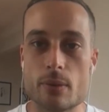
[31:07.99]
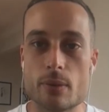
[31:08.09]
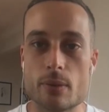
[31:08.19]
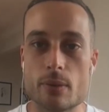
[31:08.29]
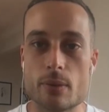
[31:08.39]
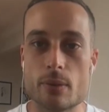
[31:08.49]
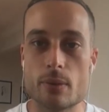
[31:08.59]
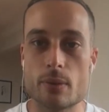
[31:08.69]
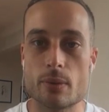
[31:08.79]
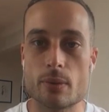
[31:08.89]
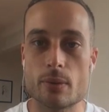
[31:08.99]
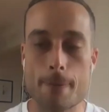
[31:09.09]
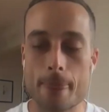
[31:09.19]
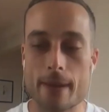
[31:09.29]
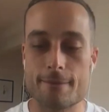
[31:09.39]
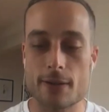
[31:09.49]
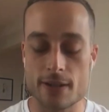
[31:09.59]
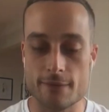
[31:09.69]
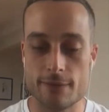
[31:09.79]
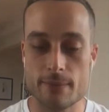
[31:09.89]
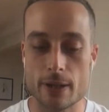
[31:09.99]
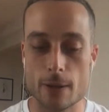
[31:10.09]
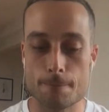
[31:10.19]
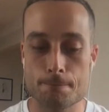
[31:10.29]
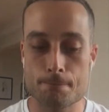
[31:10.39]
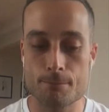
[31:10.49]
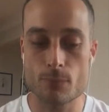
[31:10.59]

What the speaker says: what's perceived to be weak in front of your female.